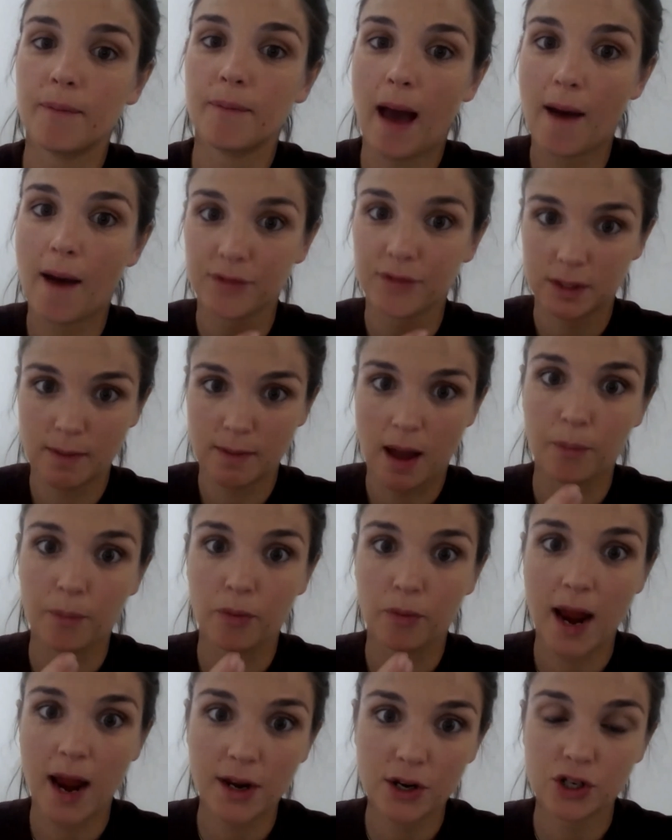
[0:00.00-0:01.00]
have some
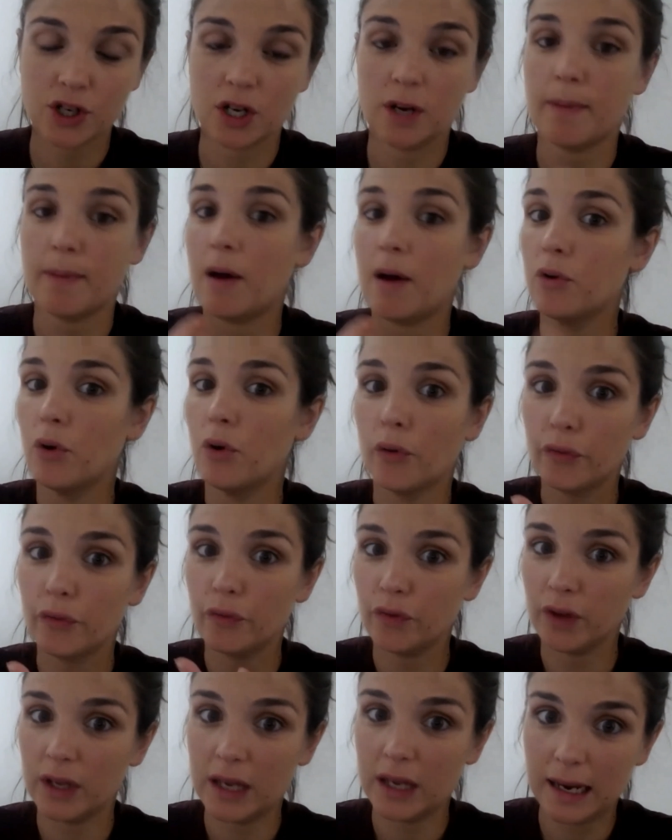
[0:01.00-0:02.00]
apprehension about not
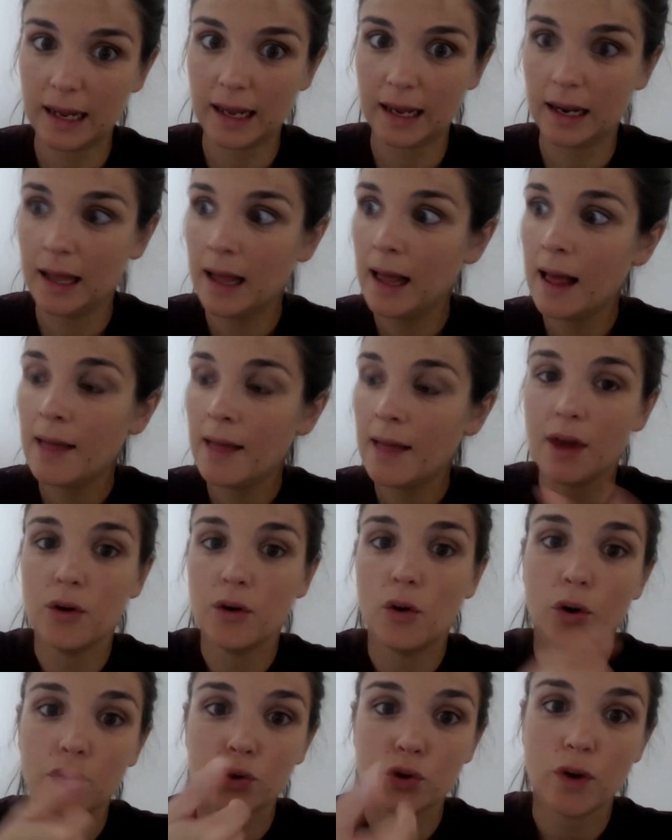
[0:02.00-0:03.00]
feeling they're
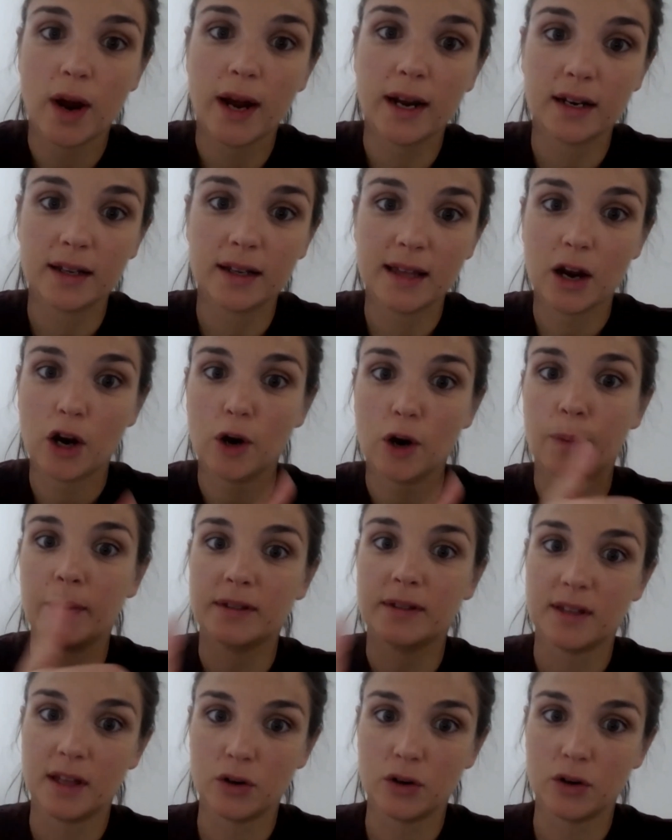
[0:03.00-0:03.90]
not a trained therapist,